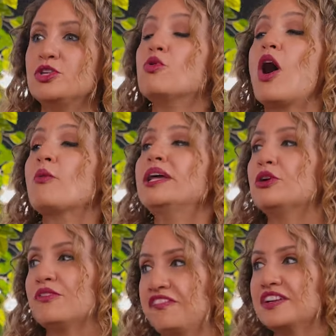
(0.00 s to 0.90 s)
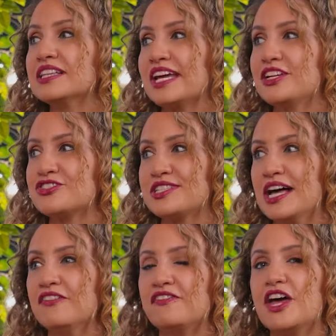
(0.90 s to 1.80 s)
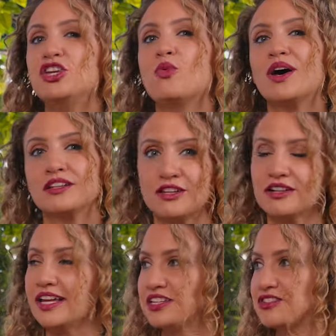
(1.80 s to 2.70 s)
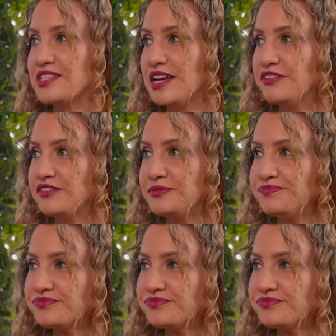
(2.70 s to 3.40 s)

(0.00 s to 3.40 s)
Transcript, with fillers: you already don't feel like yourself and you want to look like yourself.